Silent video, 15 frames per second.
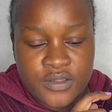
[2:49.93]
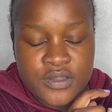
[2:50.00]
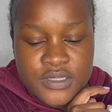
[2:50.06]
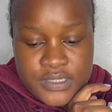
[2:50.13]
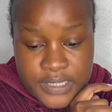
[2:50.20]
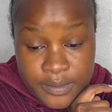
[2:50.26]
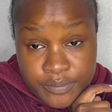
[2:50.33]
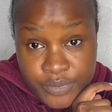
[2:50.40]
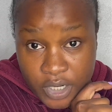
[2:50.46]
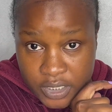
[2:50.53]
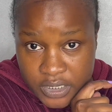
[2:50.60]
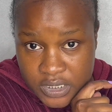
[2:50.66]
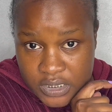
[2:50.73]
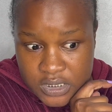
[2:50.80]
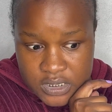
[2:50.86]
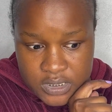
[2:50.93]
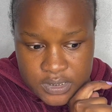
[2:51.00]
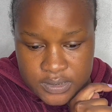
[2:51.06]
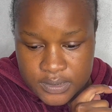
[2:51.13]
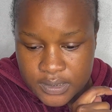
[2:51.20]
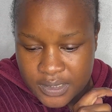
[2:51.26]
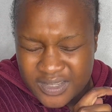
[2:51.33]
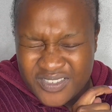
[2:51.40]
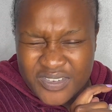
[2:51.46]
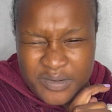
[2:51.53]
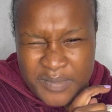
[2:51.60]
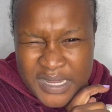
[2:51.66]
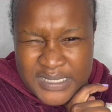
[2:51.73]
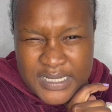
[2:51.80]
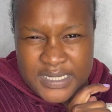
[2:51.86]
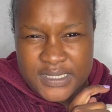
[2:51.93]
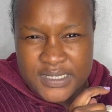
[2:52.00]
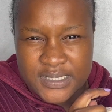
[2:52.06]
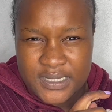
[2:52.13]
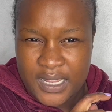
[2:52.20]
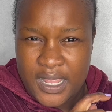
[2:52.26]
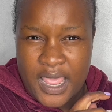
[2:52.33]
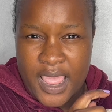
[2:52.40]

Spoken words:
the same products, if it makes sense.